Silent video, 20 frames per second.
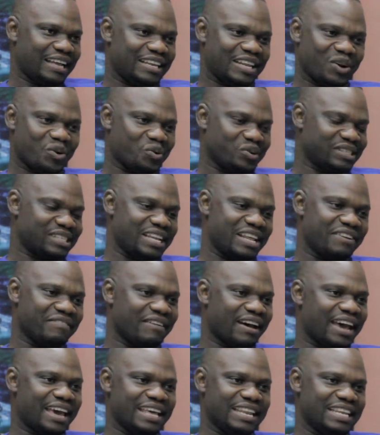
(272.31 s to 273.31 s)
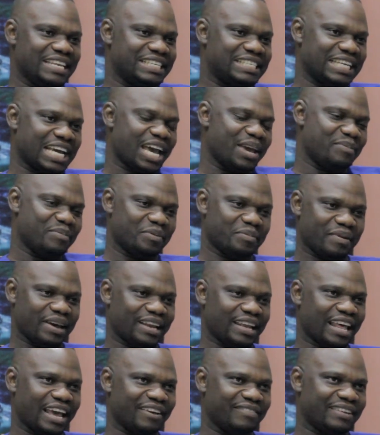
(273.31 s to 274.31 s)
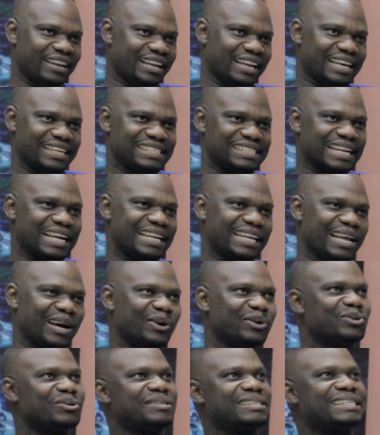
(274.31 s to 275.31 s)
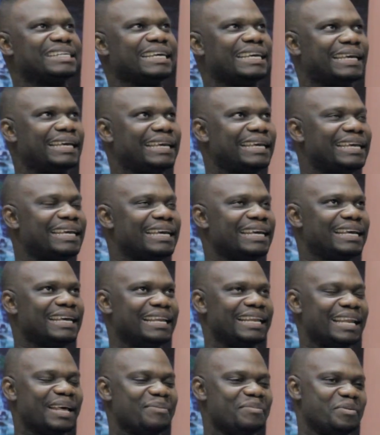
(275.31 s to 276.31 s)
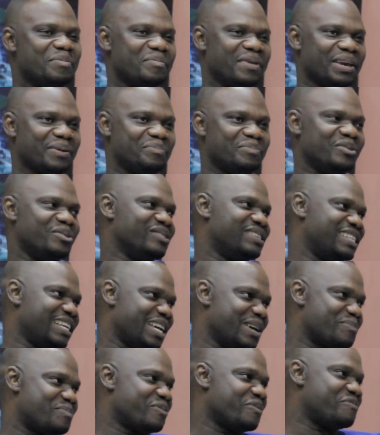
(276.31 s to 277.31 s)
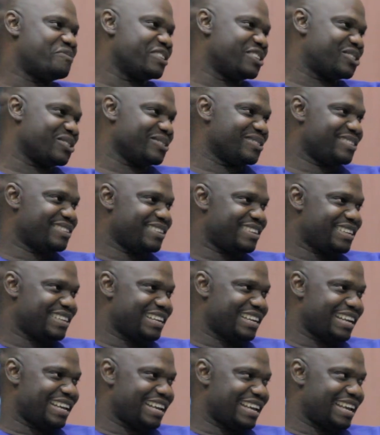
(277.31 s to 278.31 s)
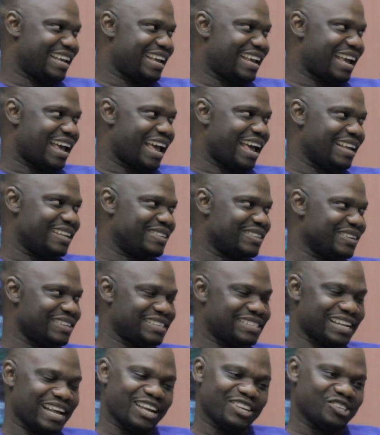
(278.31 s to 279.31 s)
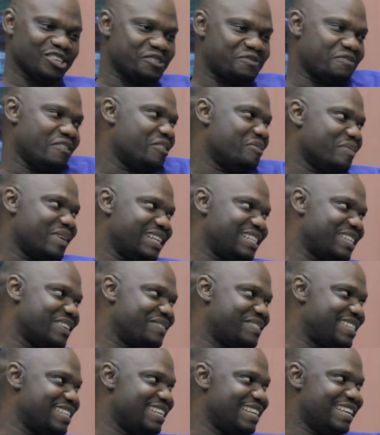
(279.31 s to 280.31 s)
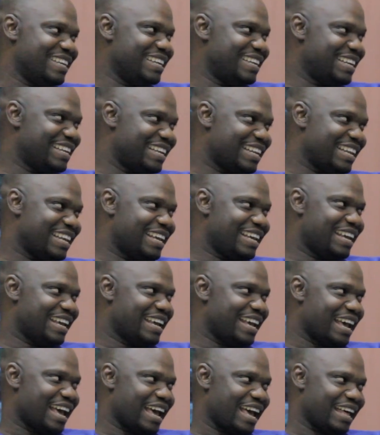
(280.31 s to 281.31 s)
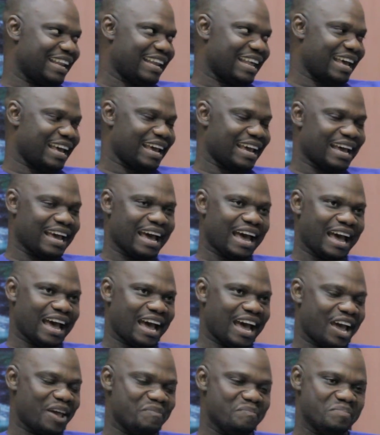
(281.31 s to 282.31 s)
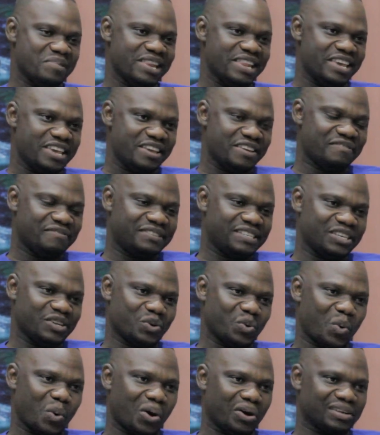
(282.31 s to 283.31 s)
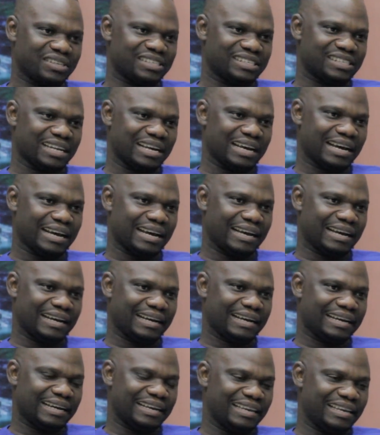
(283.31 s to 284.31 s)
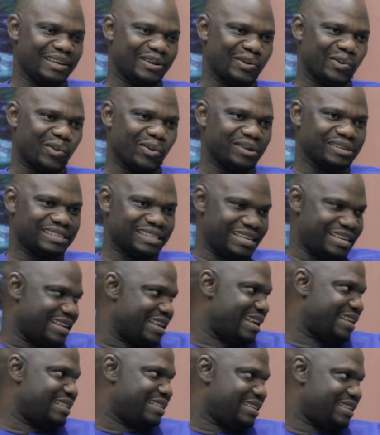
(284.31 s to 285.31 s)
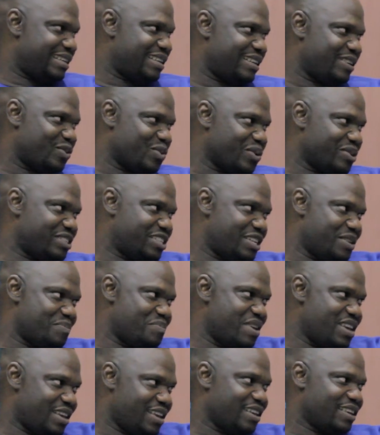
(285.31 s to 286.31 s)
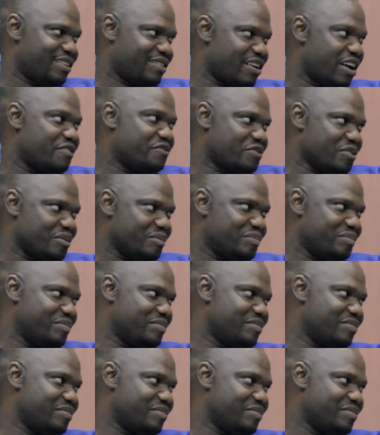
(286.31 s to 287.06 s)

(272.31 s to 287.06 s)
There was never any time in my life that I sat down to say, let me make music a profession. I just found myself singing, and I believed it was in it. It was in me, right from